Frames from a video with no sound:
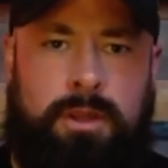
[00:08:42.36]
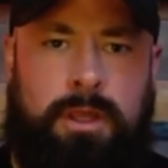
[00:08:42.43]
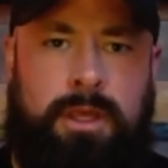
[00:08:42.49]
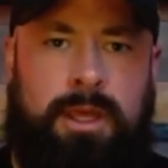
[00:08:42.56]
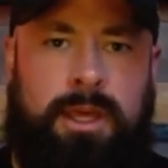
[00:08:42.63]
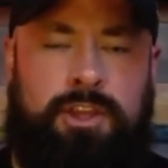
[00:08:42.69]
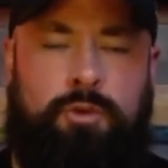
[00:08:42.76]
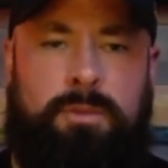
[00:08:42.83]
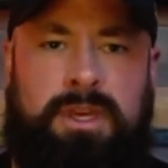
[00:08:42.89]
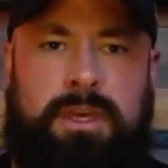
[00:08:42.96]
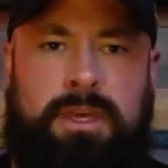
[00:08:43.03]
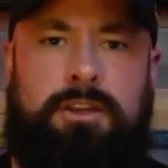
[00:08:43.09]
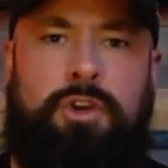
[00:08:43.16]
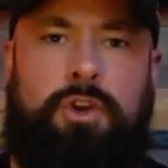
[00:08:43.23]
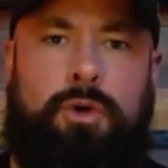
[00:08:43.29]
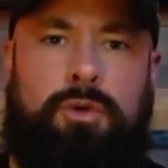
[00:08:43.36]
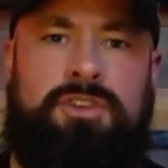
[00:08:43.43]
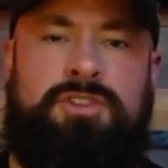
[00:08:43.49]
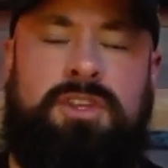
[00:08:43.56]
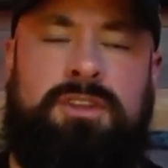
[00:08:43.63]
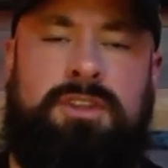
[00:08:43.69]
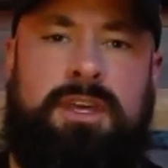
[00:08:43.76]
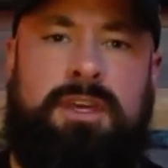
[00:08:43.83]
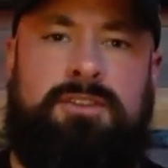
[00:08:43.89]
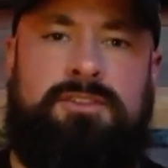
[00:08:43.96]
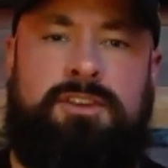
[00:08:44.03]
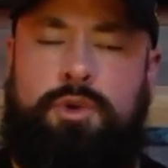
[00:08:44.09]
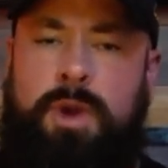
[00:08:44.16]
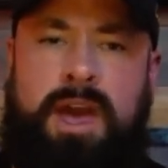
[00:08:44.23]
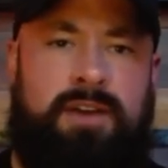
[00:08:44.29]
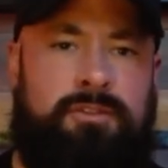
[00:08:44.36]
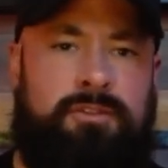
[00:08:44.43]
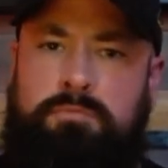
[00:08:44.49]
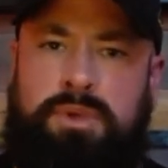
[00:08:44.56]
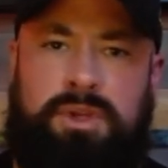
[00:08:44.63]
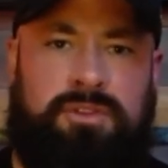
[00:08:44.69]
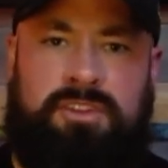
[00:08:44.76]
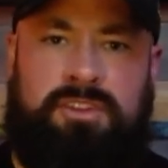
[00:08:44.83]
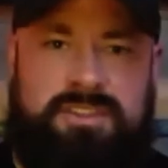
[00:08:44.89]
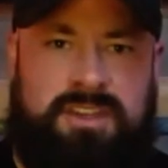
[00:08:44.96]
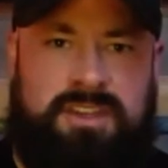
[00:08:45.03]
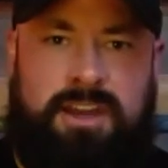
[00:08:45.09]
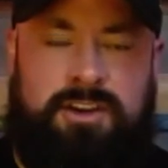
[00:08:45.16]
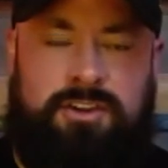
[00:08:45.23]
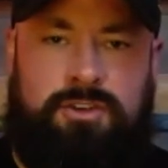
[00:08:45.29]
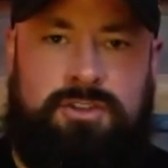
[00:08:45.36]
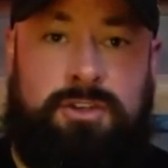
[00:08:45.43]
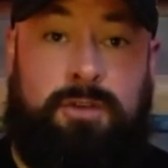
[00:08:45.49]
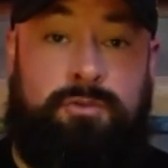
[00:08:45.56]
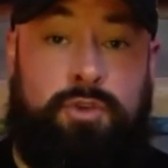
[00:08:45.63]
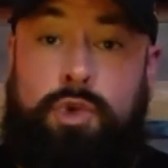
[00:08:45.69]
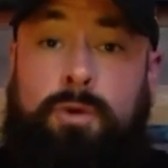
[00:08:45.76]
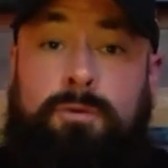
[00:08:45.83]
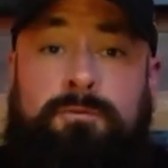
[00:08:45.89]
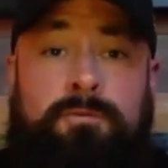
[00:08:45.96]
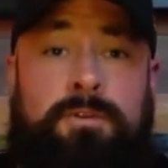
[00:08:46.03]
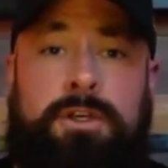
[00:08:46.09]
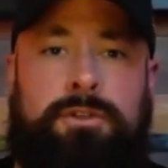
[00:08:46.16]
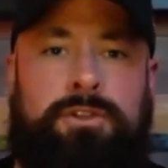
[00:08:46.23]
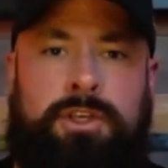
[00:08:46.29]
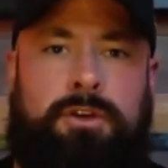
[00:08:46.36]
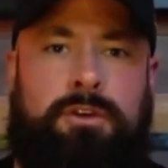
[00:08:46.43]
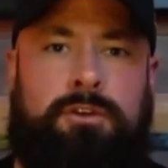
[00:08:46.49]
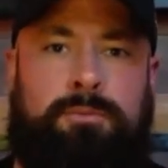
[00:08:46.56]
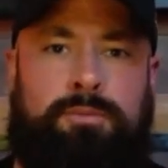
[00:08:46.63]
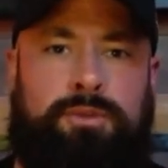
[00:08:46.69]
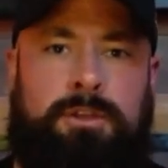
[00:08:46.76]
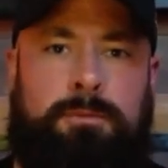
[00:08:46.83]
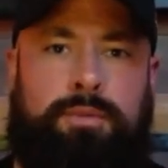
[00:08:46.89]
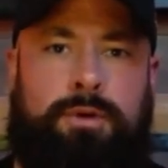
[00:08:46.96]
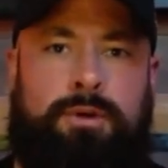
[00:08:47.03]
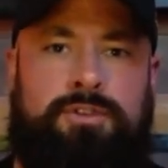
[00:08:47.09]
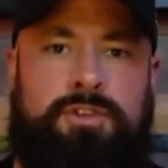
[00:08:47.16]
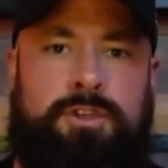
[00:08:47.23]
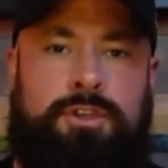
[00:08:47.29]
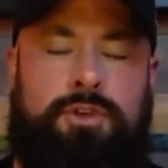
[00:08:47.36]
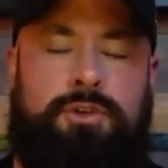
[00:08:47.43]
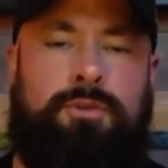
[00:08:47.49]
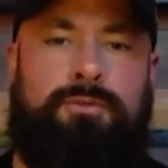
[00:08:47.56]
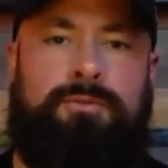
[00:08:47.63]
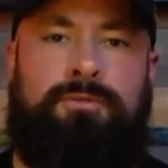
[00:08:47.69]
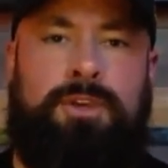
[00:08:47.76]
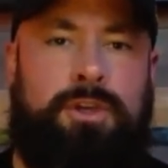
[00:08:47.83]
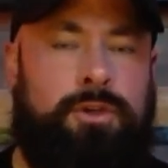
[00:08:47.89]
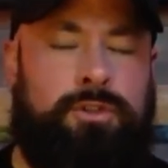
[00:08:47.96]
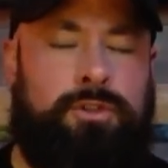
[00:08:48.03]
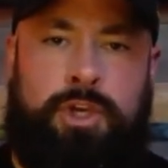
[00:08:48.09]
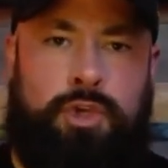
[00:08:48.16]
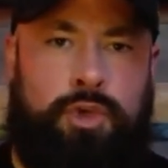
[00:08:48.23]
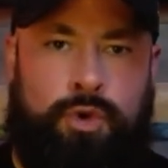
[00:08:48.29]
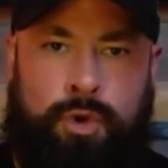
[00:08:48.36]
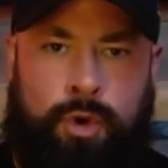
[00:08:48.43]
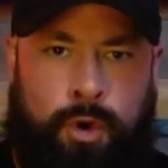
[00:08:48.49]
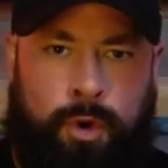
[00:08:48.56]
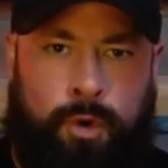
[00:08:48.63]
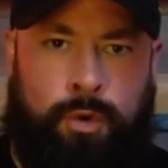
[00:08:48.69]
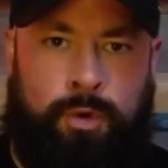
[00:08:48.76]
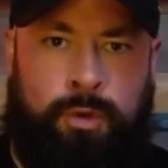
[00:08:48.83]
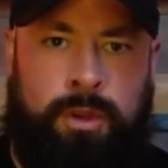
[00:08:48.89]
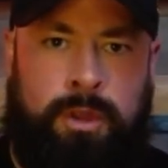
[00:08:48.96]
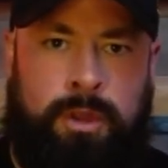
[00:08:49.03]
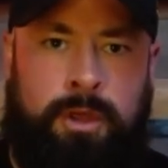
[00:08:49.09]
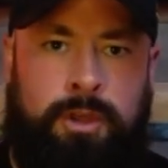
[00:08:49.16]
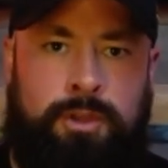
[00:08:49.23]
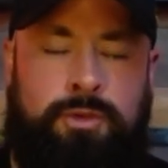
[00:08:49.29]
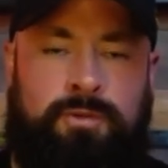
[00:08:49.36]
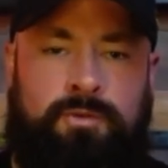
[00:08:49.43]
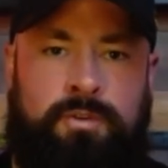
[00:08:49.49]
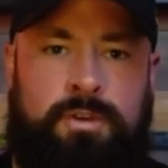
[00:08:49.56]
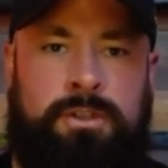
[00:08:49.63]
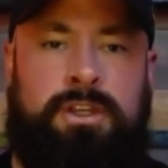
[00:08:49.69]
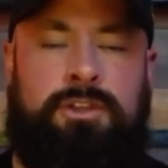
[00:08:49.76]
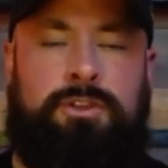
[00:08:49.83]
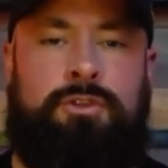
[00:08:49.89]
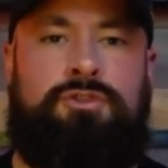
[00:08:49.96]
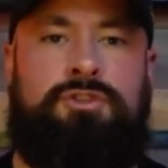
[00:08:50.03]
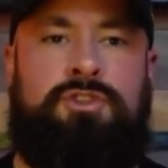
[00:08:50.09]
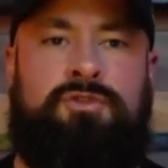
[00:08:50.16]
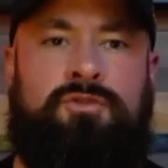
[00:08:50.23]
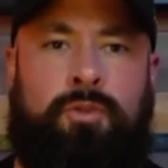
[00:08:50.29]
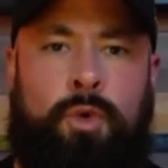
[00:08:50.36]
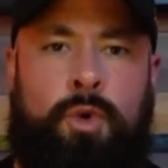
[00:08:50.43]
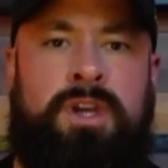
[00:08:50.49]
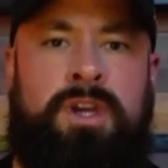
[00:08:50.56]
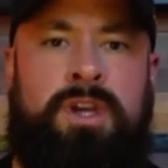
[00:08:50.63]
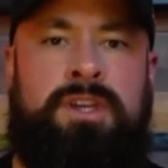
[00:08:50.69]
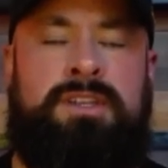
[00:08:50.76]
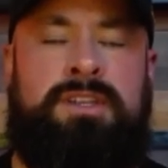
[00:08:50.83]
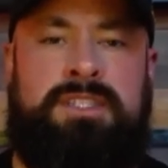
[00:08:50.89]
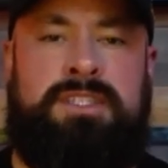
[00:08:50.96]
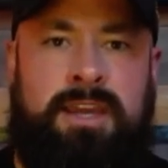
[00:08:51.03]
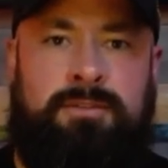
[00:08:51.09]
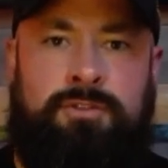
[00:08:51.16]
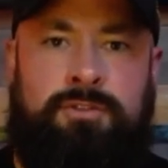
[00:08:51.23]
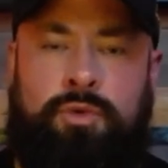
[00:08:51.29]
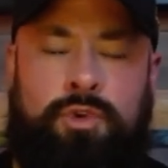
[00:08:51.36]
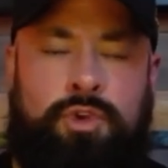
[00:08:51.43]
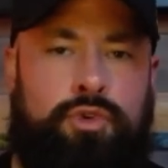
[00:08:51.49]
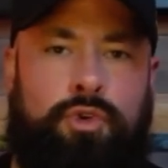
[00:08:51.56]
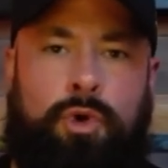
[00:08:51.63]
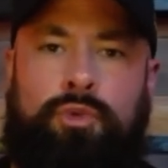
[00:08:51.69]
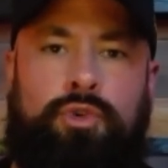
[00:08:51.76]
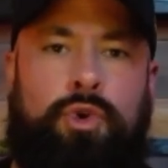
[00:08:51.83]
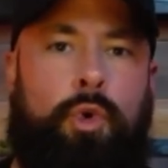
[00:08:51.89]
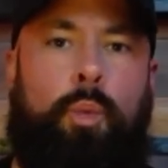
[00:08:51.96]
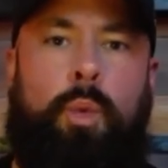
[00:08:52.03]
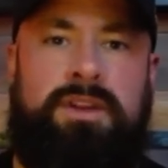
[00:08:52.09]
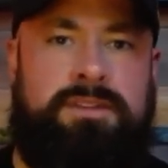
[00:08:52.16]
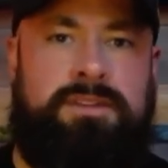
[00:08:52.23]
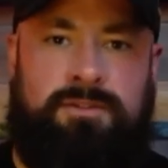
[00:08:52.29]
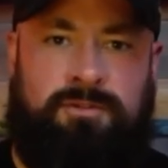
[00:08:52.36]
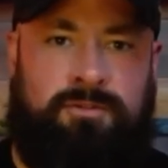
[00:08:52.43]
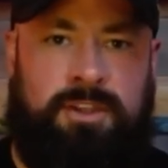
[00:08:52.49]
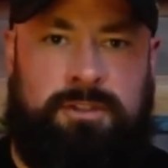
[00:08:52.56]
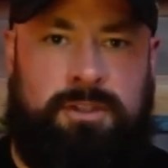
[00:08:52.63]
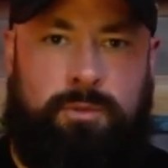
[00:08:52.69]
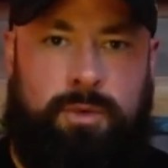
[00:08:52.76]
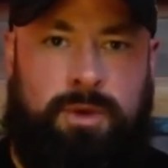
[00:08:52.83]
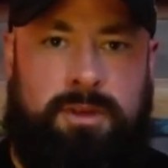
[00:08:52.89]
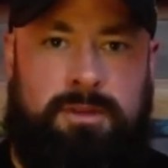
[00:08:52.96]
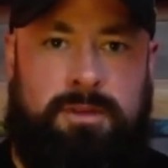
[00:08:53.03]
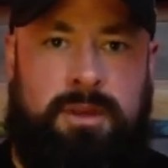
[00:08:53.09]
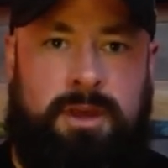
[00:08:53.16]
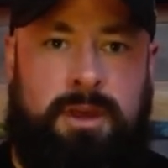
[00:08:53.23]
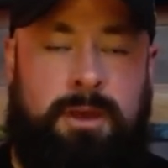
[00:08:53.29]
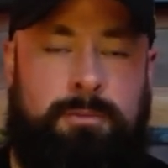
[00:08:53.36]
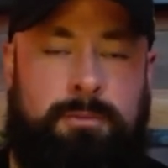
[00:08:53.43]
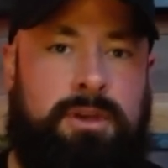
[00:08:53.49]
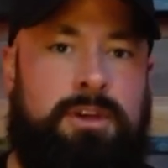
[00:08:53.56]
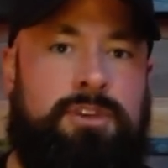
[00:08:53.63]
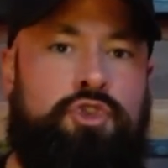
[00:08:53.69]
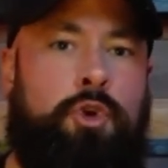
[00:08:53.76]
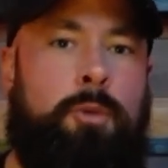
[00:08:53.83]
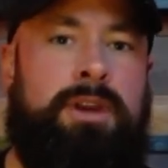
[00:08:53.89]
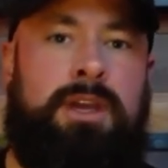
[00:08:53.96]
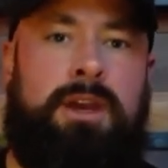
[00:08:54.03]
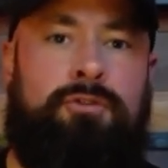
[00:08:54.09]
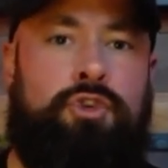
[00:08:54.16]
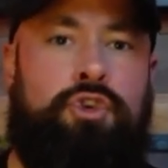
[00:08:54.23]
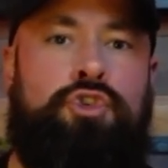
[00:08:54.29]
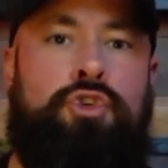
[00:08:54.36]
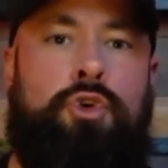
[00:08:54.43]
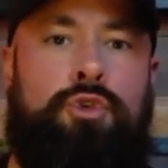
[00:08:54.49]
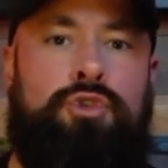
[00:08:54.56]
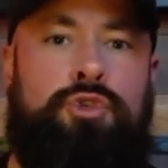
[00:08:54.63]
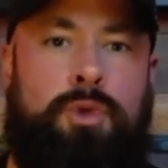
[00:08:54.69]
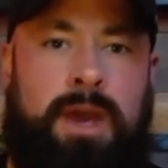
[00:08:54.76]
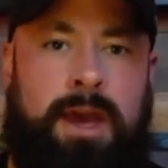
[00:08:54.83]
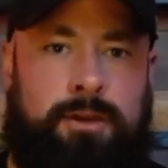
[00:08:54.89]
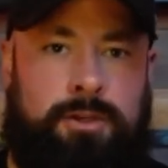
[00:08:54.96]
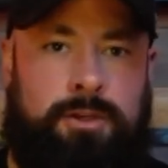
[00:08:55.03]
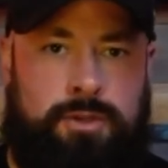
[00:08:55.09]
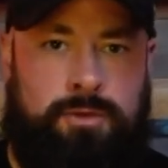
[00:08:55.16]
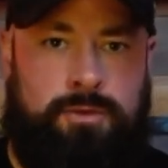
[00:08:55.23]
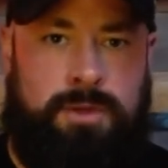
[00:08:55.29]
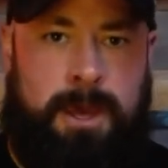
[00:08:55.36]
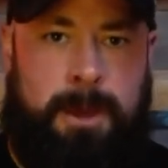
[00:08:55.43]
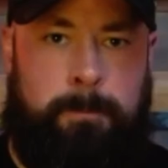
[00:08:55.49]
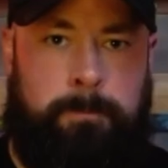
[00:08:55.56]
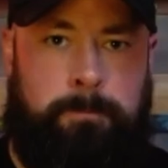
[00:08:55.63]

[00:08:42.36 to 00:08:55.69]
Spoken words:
and you begin to notice the things that you haven't built inside of yourself. You don't feel like a complete person. You don't feel like you're whole. You feel like there's this void inside of you and you don't know what to fill it with because nobody ever showed you how to do that.